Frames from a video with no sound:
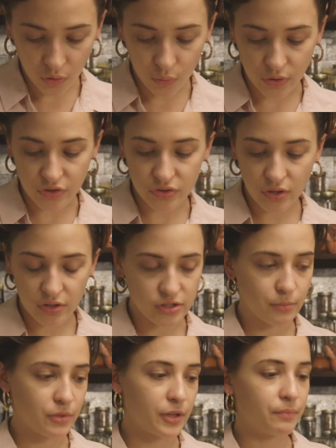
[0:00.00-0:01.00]
Oh, I just thought of
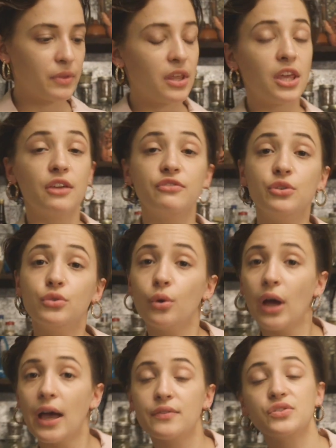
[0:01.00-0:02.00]
something. If you
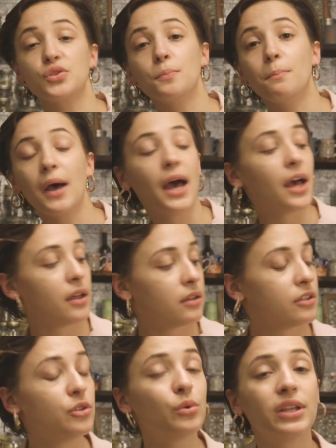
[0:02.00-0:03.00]
don't have
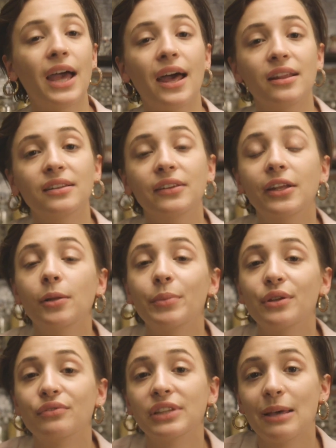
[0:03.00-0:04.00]
sumat, you can add a little
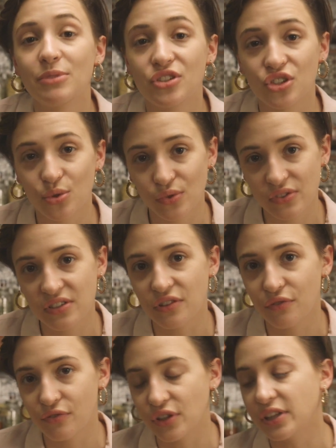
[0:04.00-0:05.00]
bit of lemon juice to
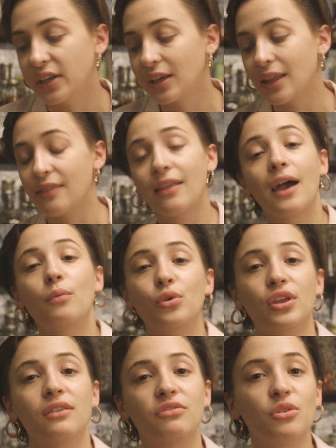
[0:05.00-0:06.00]
the filling, and that will
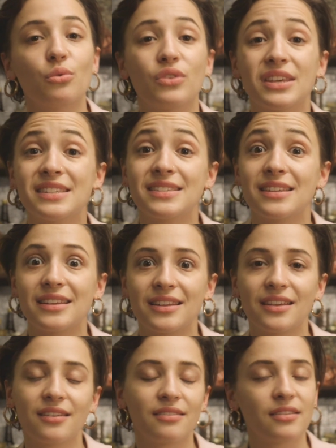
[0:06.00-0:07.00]
give you the
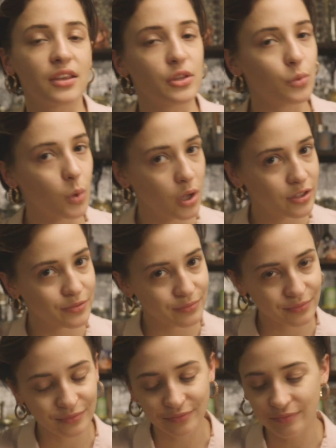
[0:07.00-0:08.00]
acidity that you want.
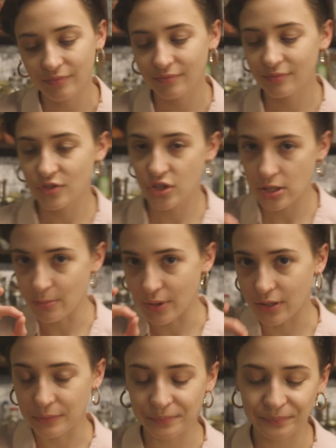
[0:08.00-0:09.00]
Just a bit.